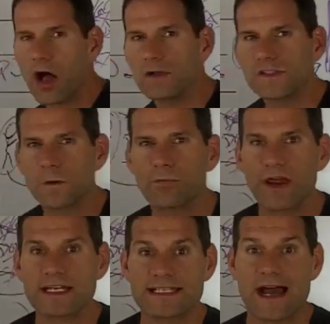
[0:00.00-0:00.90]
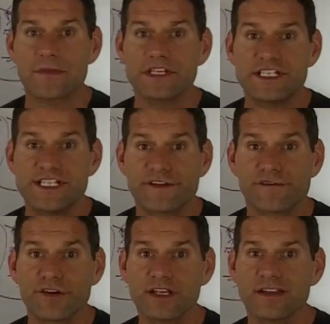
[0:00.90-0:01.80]
also break down the
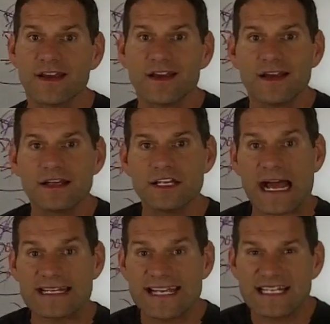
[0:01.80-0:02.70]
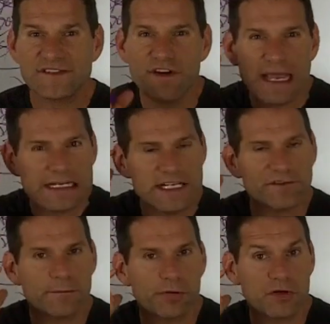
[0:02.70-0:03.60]
different, identifying
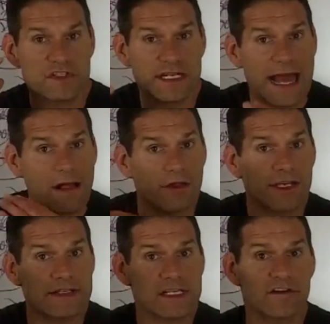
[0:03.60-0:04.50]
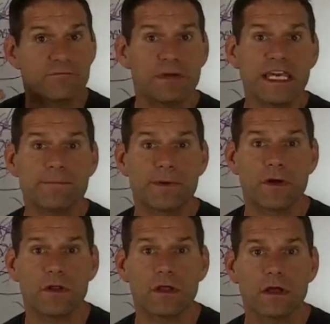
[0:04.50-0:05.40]
different personalities of
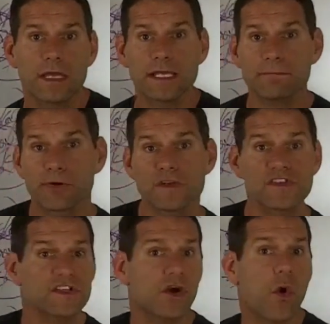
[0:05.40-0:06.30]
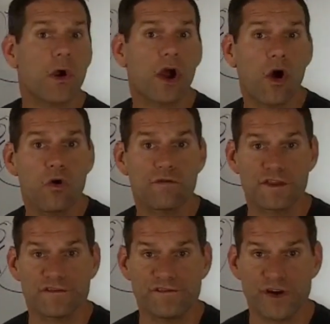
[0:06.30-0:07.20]
people in person or over
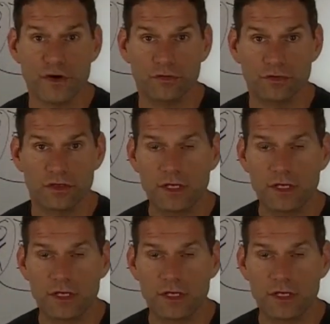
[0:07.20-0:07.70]
the phone.